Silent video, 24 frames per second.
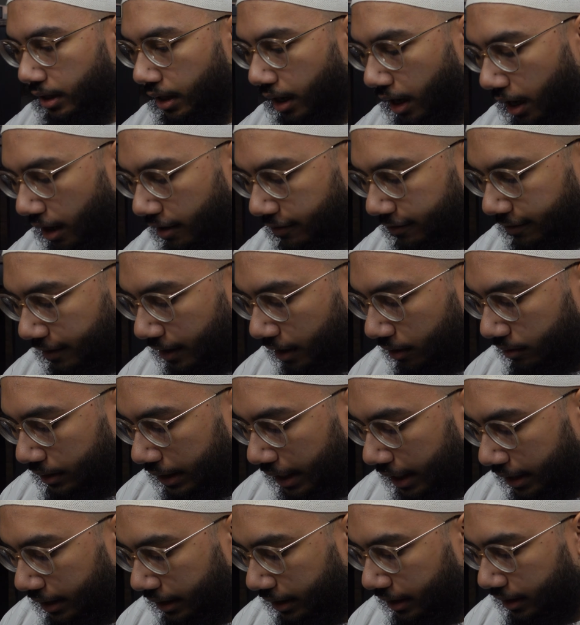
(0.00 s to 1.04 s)
I found
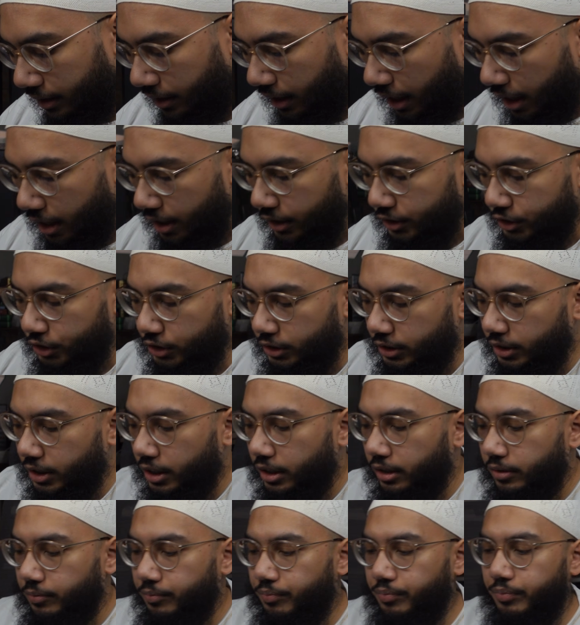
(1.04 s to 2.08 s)
that in
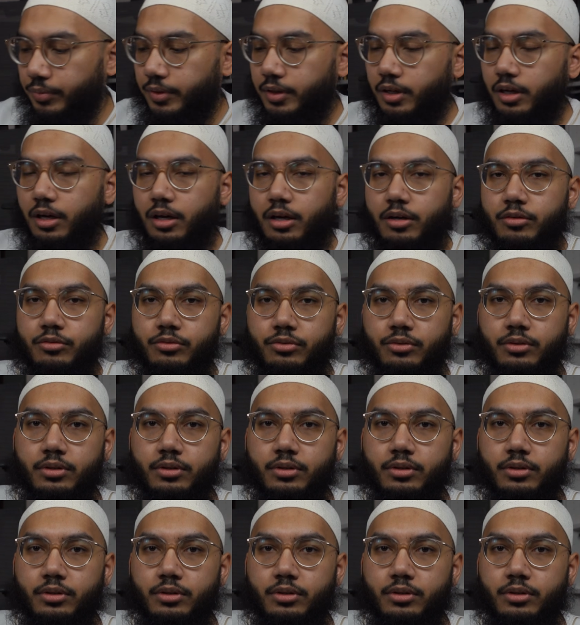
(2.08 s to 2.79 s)
Hashiya of